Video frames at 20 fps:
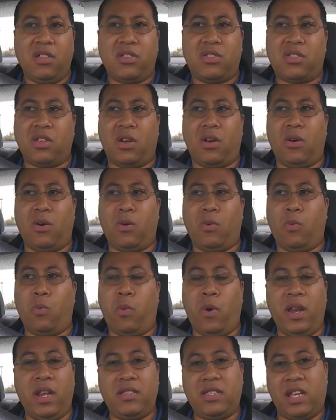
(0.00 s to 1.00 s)
So,
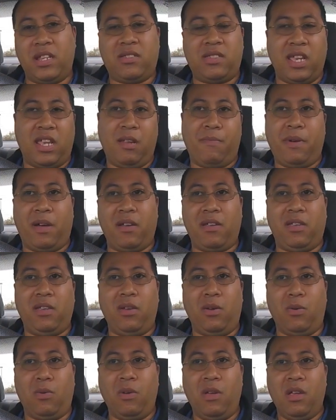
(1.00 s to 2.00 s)
what does that say about
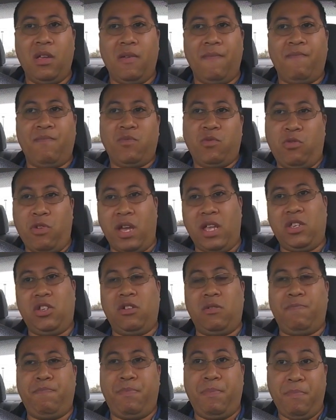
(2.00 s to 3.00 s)
you? Grant,
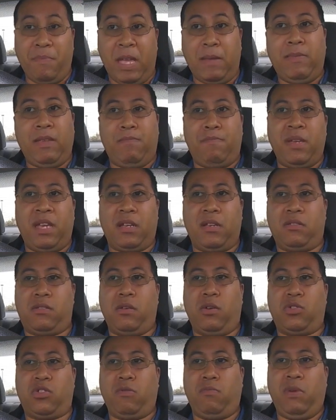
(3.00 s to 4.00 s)
you're maybe big in
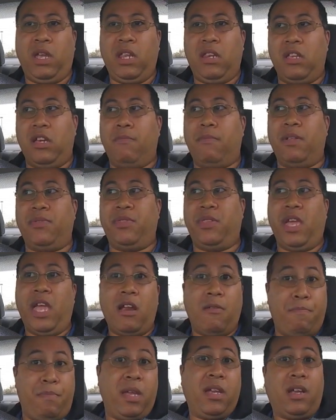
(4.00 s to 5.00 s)
social media, but
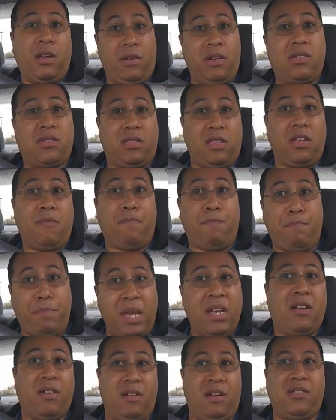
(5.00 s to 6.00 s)
they're bigger and they're
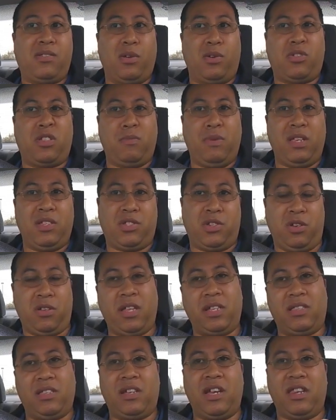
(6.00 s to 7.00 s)
bigger in social media. you're
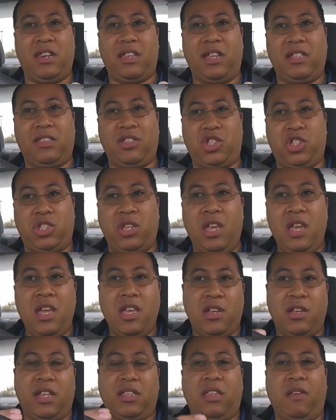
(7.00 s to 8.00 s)
like the kind of like the
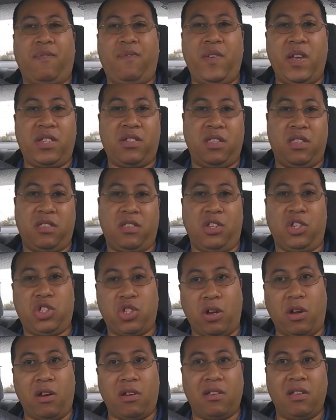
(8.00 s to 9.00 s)
you're like the fish and they're the
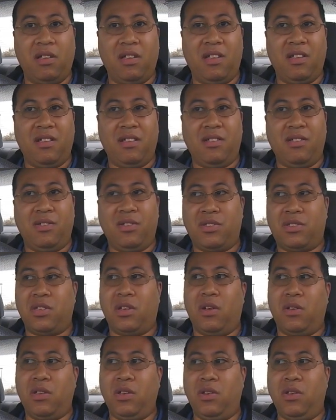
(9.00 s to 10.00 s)
shark.
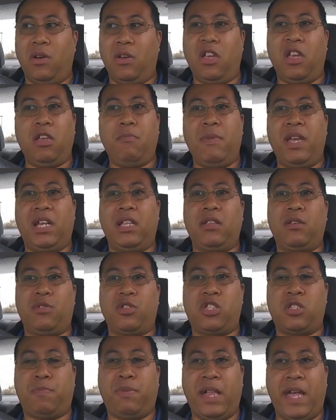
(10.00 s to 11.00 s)
So you know, yeah, you make a little
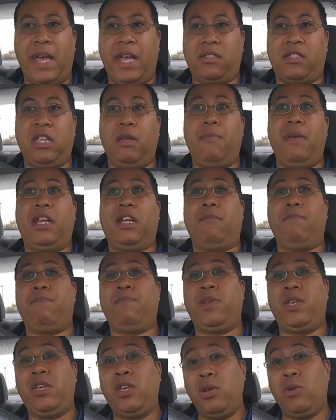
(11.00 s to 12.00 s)
splash, they make a
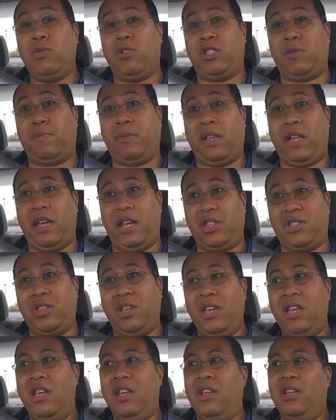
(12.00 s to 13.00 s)
huge splash.
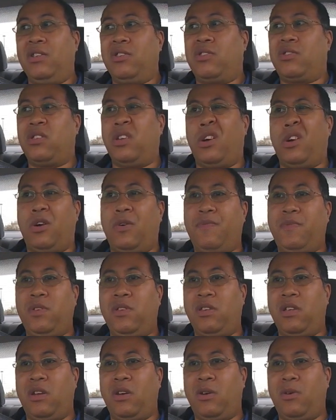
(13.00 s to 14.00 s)
So
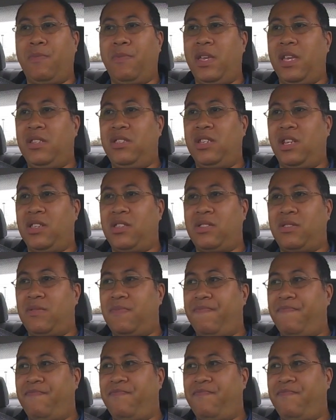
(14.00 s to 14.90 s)
you know, it just